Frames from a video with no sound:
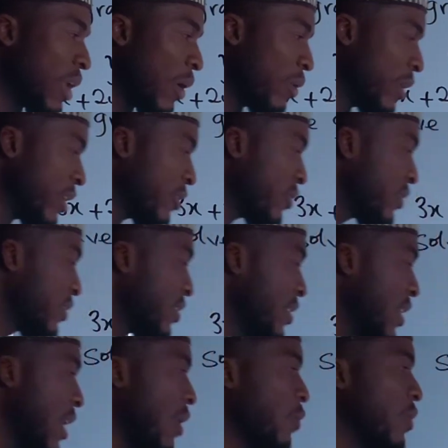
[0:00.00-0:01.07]
now let us
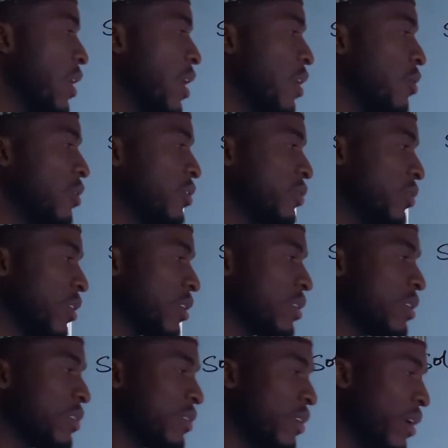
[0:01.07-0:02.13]
see how we can construct
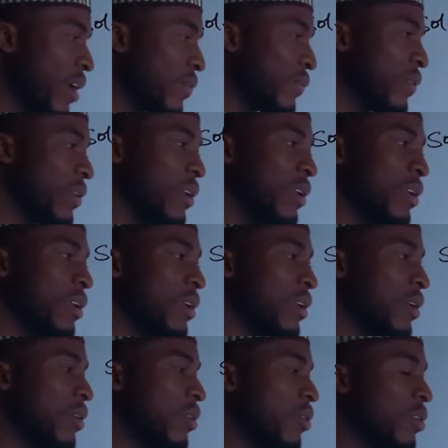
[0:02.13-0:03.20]
this graph
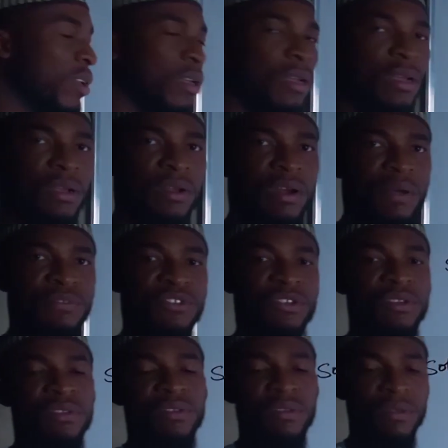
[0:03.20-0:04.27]
on a graph
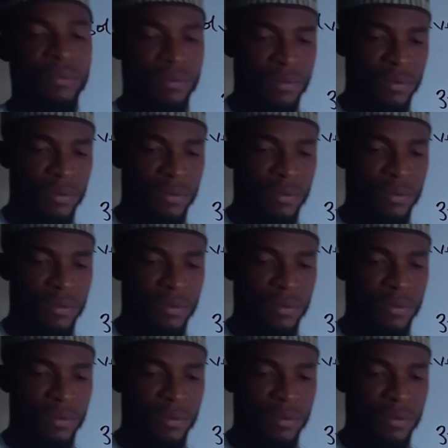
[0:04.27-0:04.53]
sheet.